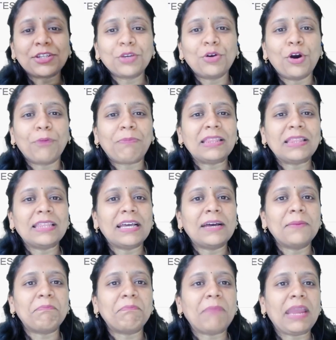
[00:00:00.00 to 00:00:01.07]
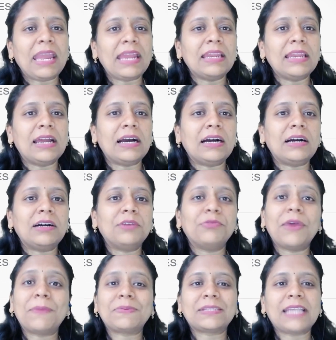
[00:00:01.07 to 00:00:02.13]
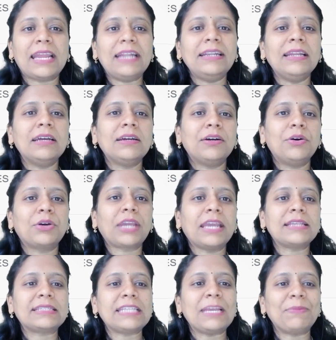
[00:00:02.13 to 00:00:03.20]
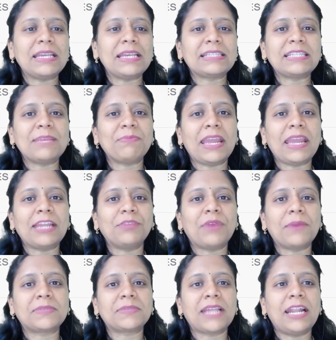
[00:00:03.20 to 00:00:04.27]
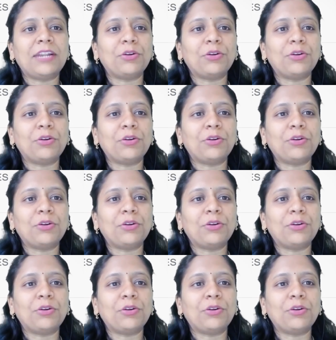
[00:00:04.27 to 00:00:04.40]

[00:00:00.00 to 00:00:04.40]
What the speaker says: you open the main website, okay, CBSE main website